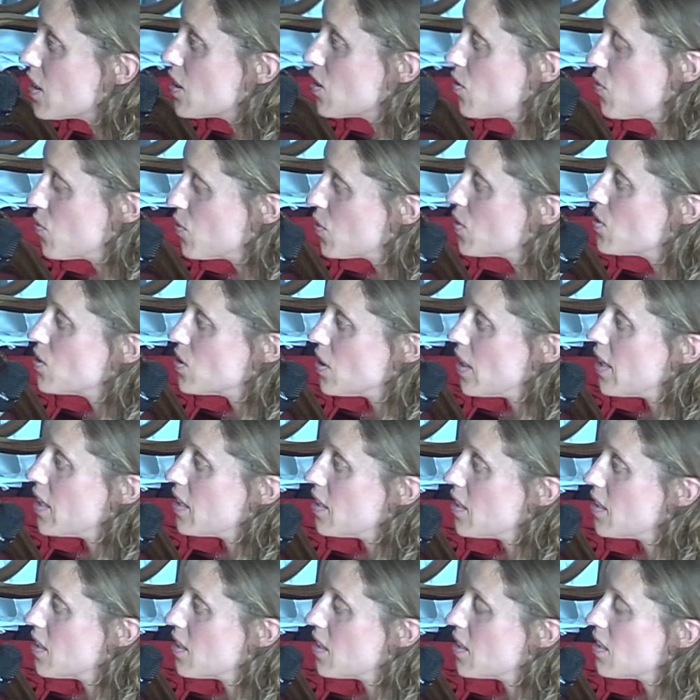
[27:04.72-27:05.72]
you would
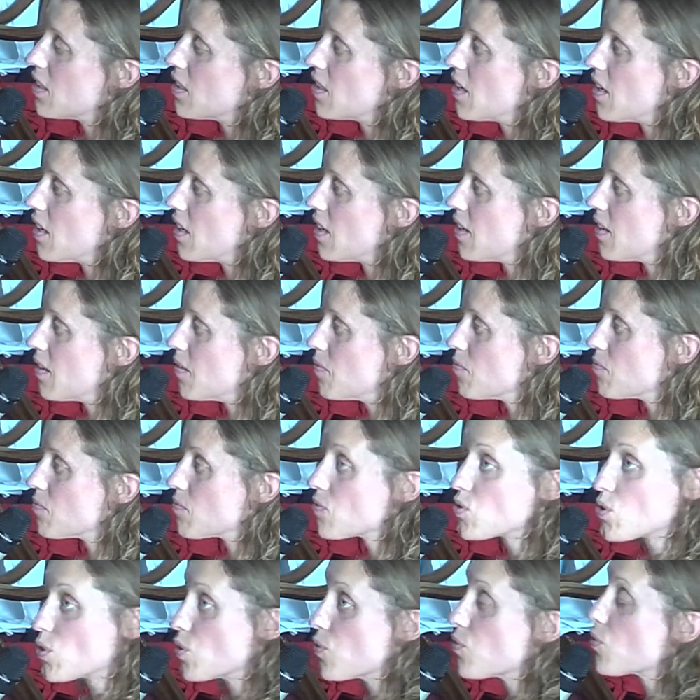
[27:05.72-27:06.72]
then
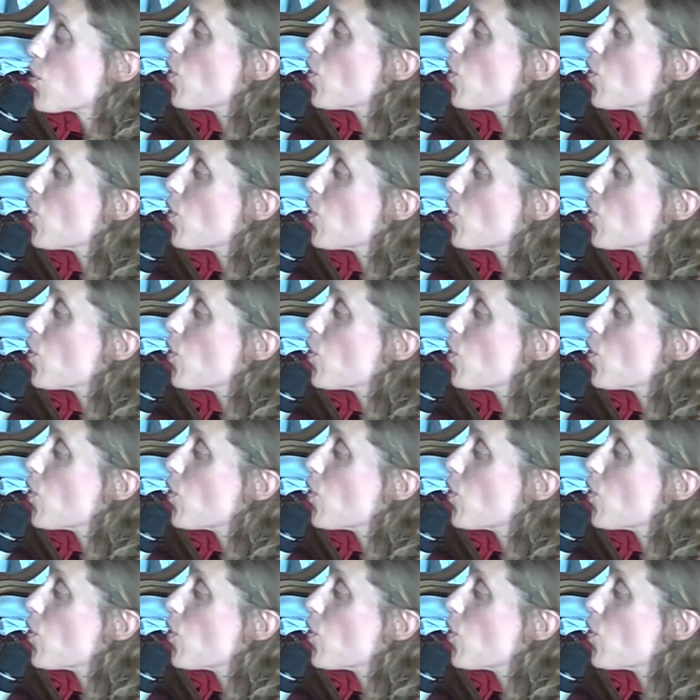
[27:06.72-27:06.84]
sort of